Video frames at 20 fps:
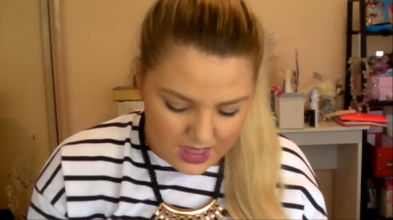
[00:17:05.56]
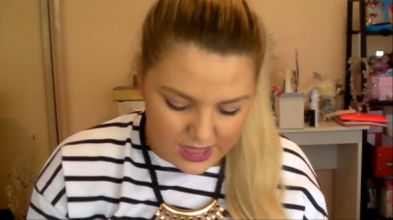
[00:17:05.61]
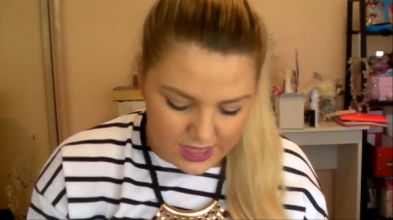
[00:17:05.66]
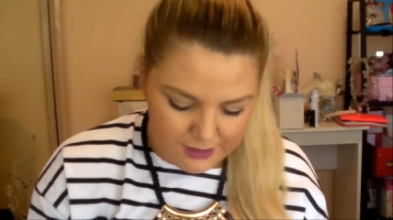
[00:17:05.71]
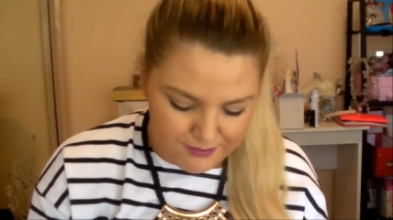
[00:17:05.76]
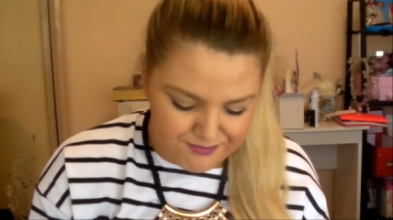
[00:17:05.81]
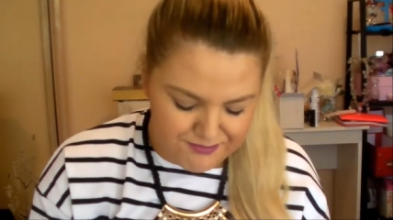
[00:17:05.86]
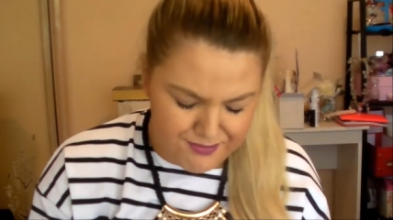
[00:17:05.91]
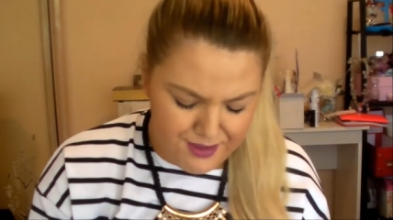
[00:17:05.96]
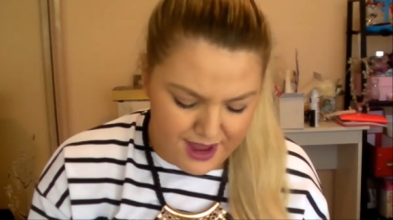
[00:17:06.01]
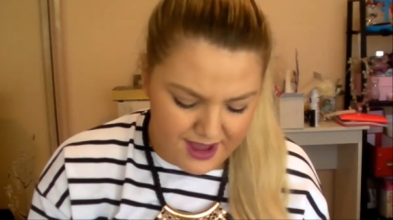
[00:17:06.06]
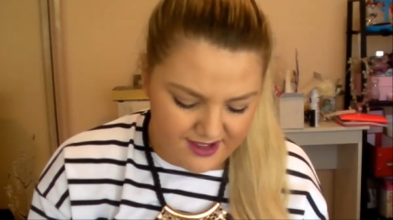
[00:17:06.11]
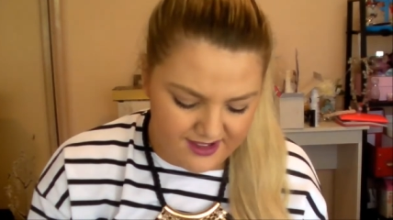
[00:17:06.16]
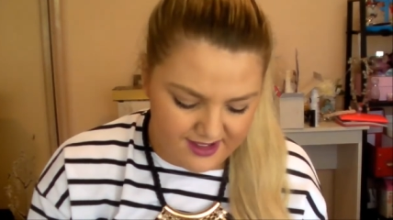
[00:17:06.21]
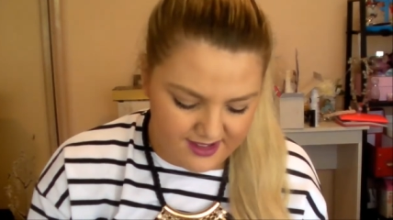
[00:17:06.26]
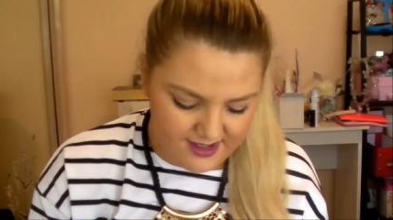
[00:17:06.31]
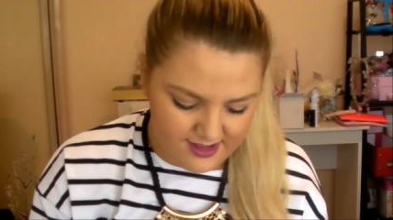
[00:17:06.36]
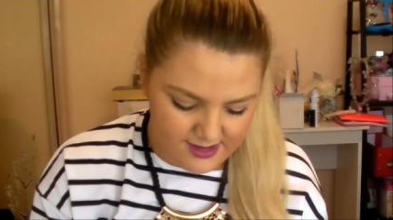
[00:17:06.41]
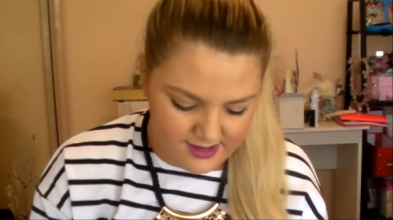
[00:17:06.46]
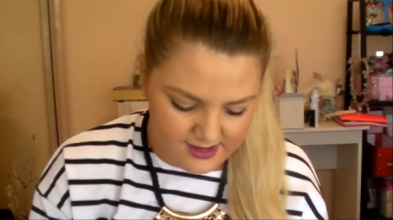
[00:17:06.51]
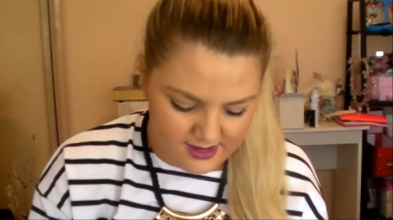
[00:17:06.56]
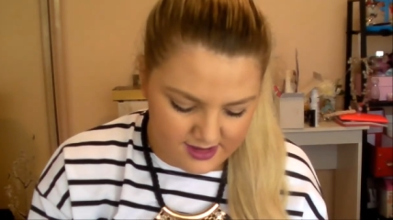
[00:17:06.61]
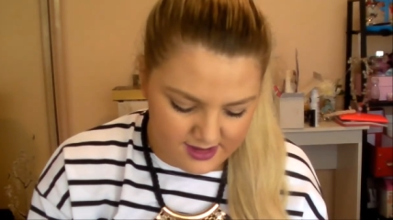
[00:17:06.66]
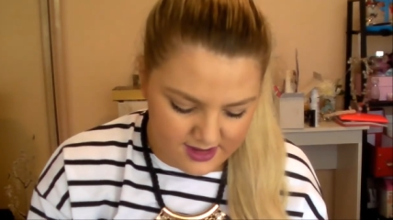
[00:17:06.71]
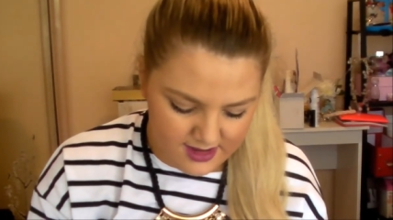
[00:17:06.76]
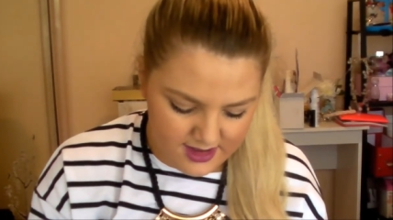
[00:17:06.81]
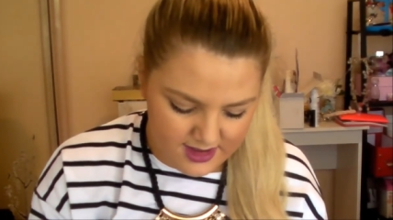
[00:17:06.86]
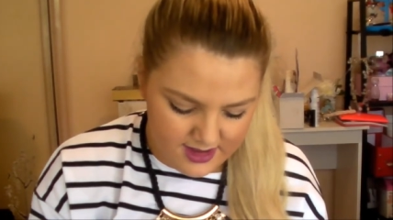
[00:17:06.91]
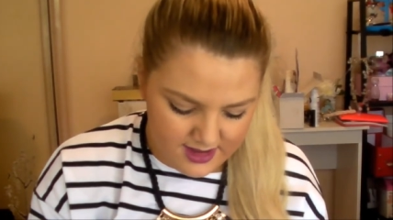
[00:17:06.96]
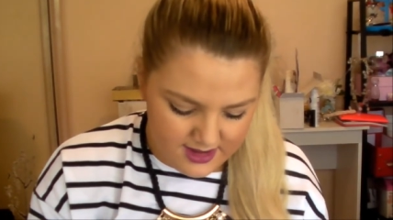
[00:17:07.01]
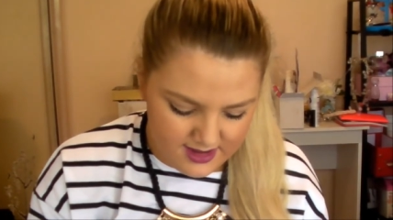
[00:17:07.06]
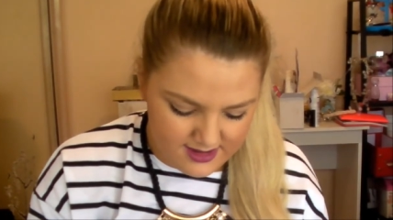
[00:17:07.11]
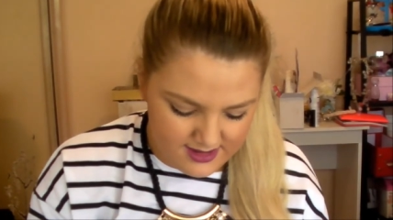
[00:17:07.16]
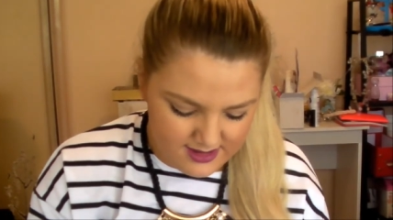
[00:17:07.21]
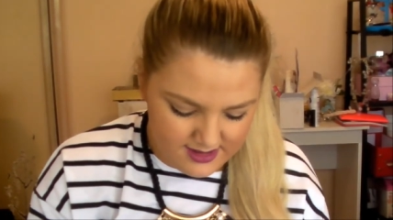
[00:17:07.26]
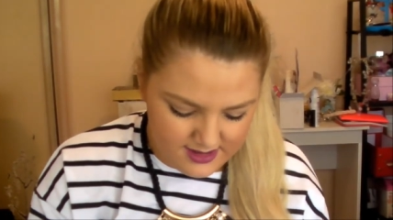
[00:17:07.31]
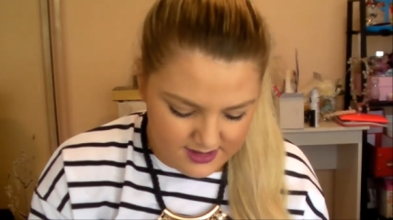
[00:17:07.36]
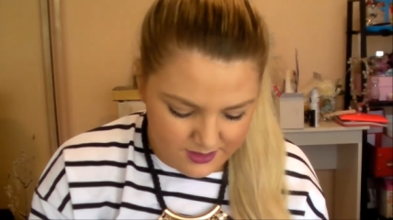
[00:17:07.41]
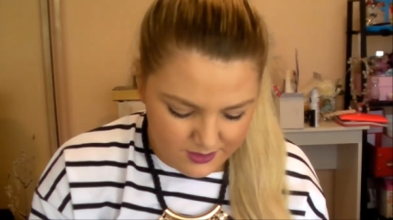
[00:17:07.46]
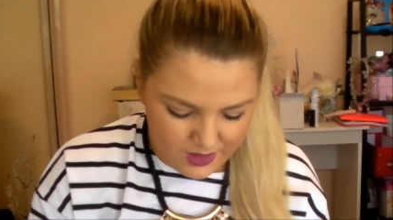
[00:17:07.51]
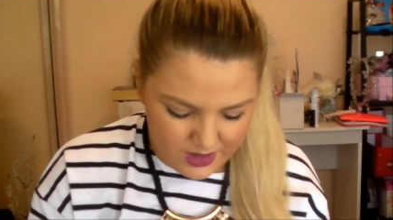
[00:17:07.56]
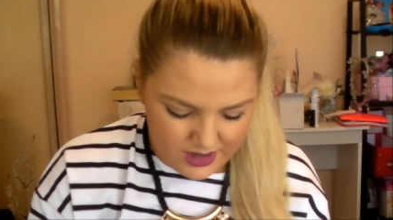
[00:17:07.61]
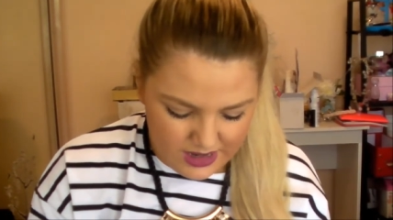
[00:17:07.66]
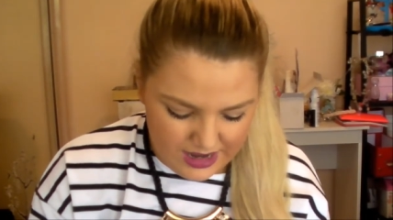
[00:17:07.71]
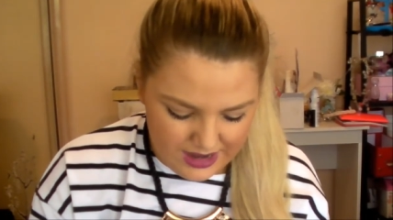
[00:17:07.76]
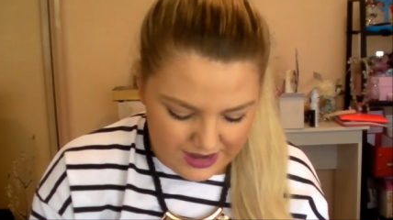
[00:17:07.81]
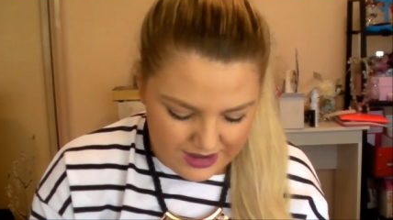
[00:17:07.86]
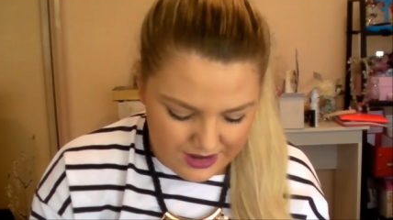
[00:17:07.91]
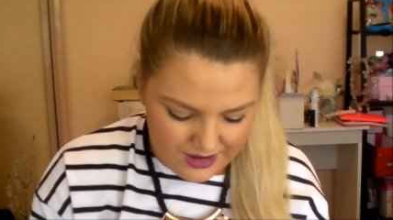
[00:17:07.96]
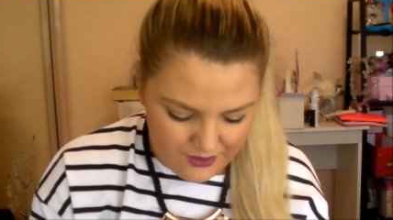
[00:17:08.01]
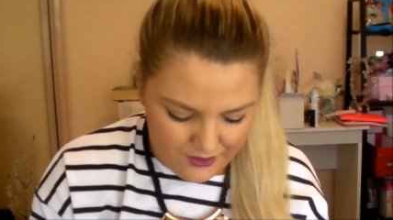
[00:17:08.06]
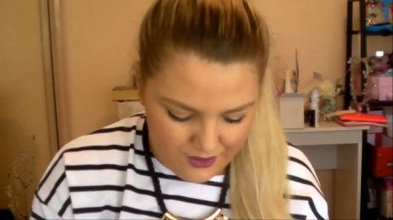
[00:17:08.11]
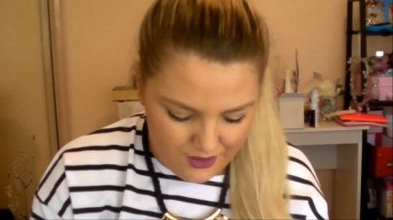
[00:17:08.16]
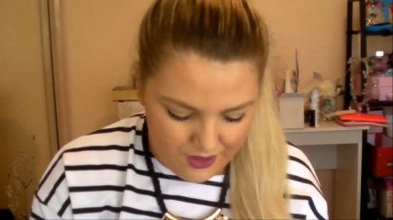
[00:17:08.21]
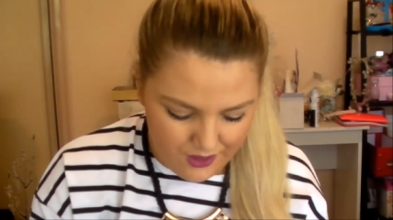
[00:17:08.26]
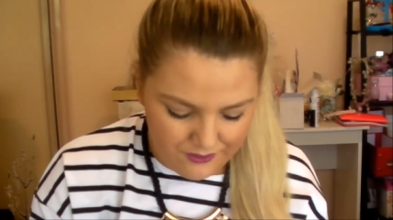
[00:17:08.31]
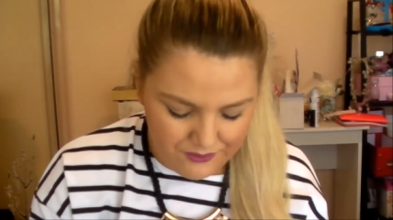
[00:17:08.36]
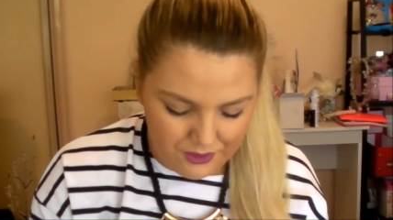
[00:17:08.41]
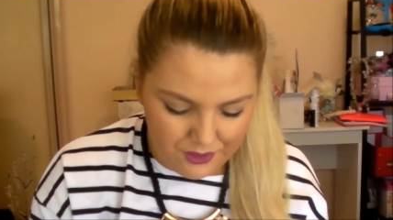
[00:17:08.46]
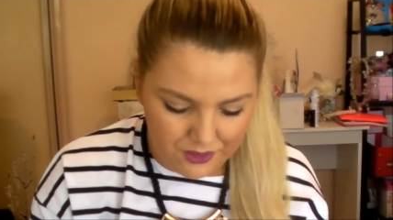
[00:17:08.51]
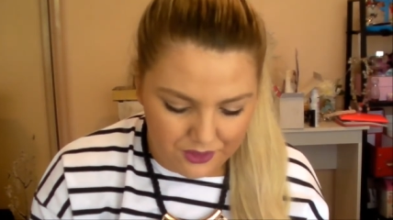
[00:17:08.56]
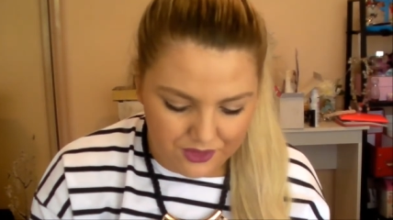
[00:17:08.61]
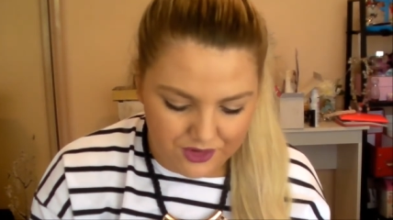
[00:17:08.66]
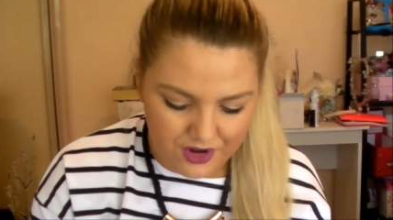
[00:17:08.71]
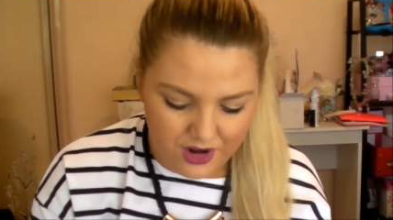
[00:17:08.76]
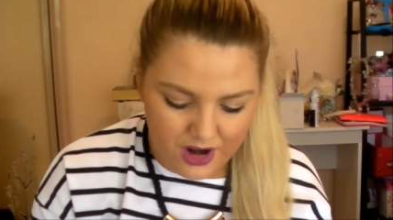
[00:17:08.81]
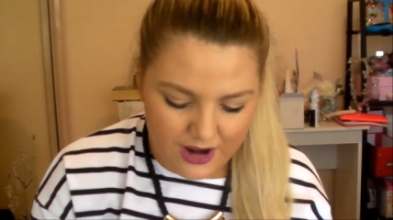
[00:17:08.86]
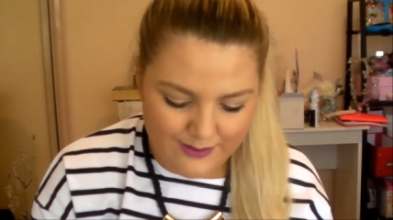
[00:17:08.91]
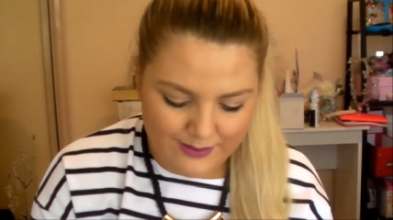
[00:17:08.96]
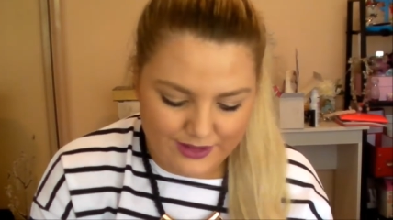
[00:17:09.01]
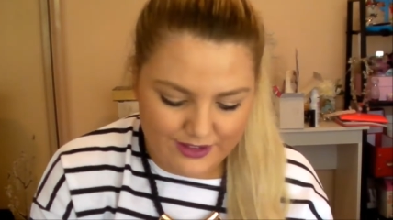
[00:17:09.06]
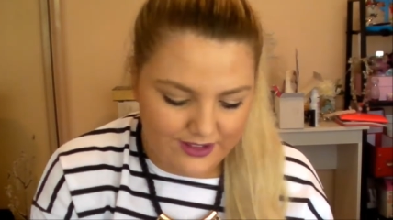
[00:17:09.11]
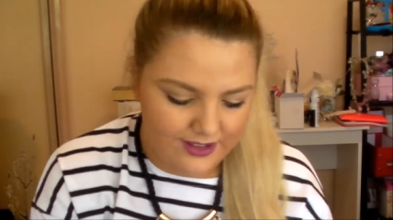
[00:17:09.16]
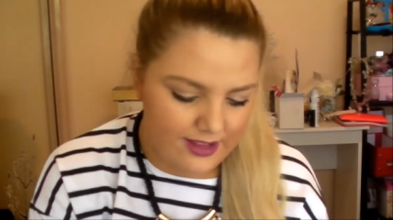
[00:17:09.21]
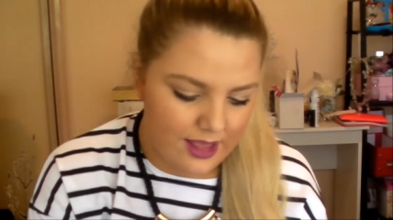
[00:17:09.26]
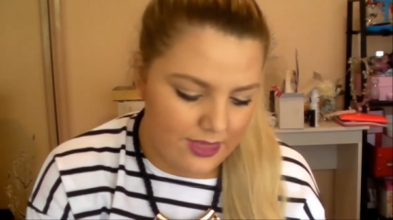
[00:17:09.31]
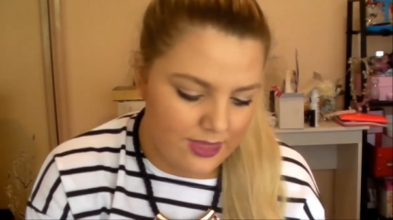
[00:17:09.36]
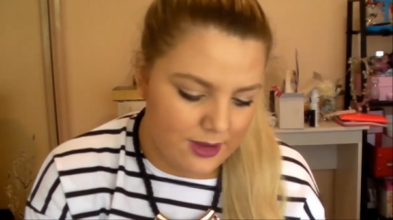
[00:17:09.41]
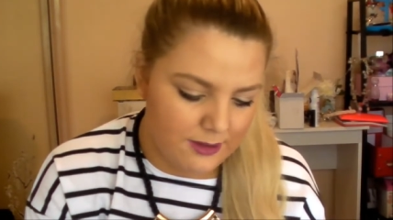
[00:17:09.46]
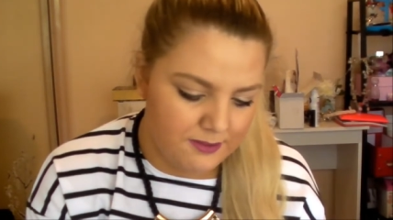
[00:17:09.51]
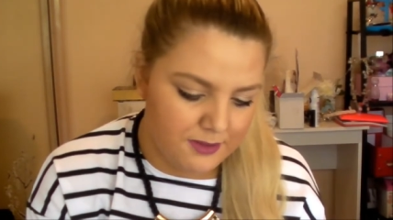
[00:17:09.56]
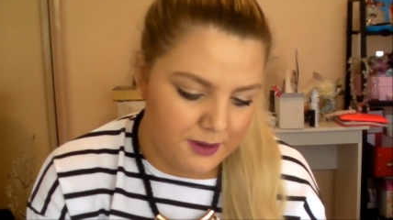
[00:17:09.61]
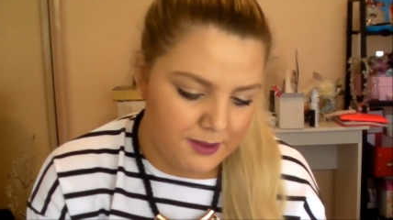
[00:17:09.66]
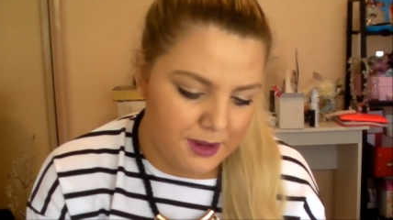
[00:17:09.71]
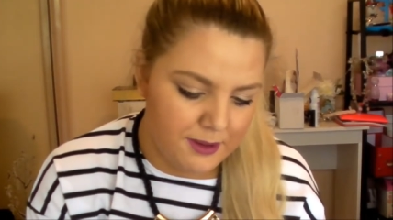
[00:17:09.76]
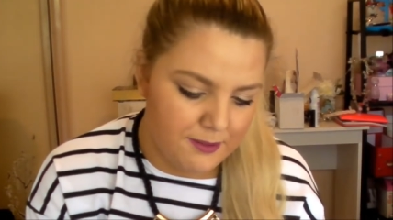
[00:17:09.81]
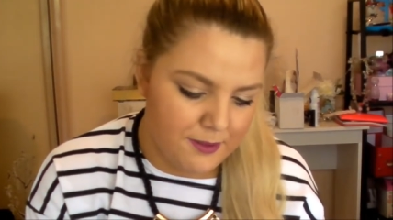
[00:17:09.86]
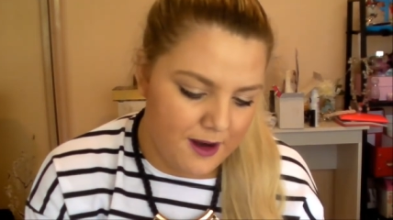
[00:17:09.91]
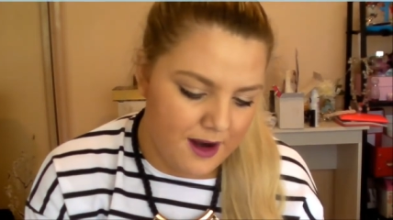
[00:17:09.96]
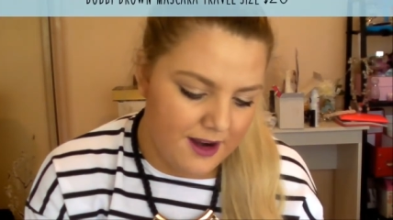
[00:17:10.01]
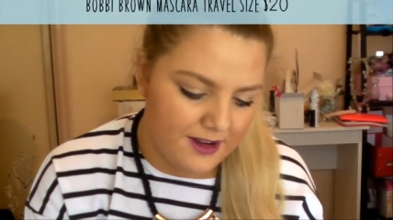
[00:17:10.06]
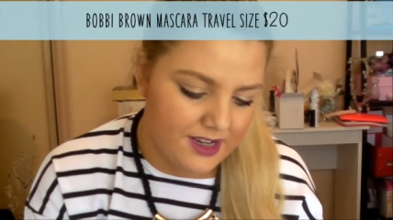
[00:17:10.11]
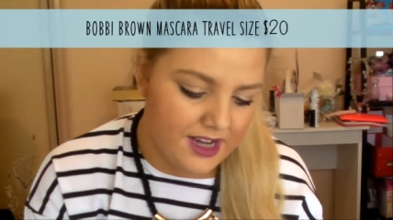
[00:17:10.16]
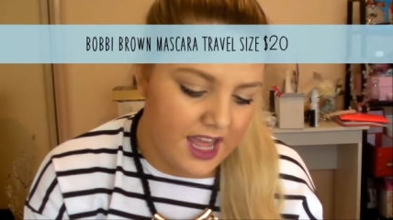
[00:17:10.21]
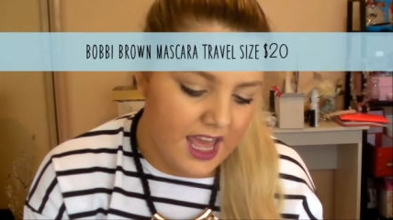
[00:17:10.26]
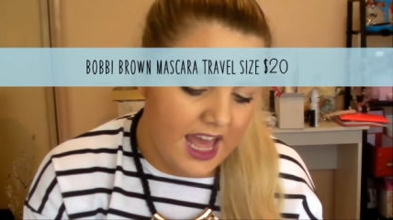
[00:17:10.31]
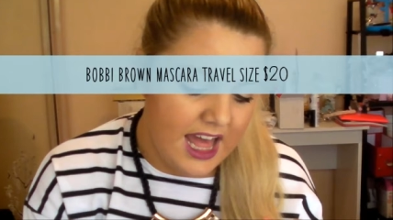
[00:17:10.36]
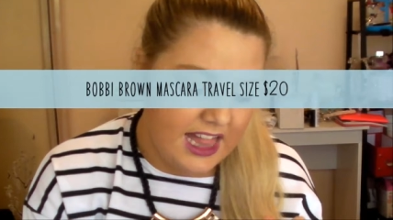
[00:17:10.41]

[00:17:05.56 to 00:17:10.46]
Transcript: the best one of all time, which is the Bobbi Brown